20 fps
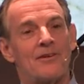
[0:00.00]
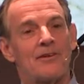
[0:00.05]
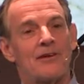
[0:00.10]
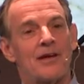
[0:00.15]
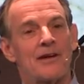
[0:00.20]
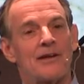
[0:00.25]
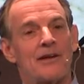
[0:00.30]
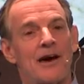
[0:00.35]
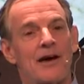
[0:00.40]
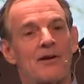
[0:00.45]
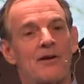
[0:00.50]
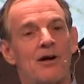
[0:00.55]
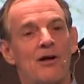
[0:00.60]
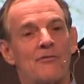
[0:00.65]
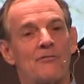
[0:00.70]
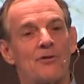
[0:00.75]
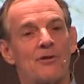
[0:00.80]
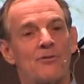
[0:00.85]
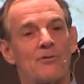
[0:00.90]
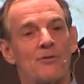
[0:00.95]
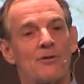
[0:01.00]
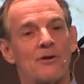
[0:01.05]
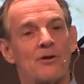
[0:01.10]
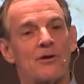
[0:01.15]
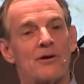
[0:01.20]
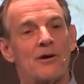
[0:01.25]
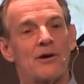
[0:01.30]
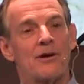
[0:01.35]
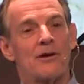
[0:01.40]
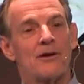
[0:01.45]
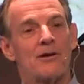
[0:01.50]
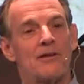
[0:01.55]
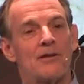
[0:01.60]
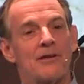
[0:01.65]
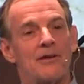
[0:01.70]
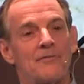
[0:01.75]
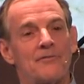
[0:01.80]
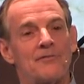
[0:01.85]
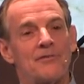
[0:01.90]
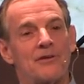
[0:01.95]
Not, not all of you were, uh,
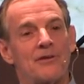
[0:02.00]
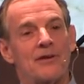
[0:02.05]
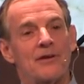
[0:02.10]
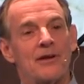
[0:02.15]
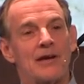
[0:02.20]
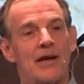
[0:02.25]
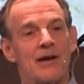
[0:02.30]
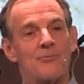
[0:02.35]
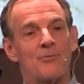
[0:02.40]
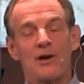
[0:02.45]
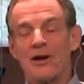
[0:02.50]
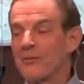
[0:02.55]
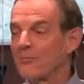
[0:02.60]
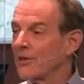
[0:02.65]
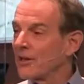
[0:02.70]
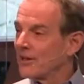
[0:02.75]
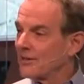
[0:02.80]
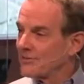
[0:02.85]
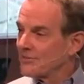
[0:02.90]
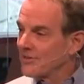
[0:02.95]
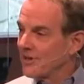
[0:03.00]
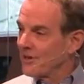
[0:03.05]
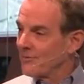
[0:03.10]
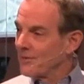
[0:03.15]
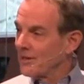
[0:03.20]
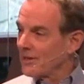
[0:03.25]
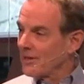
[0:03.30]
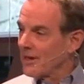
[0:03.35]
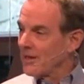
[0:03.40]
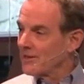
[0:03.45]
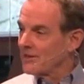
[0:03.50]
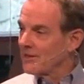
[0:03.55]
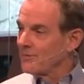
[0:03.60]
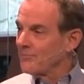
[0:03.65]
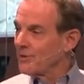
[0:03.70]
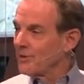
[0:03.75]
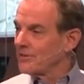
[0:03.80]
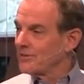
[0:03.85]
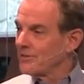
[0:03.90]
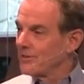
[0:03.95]
lived during Abraham Lincoln's time like I did,
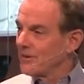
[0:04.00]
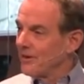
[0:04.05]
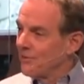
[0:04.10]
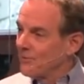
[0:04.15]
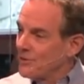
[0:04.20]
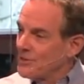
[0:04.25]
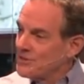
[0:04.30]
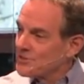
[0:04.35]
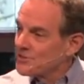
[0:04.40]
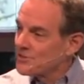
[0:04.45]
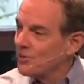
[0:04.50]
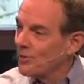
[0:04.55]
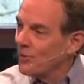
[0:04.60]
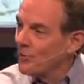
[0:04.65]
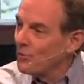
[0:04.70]
but you know, we used to,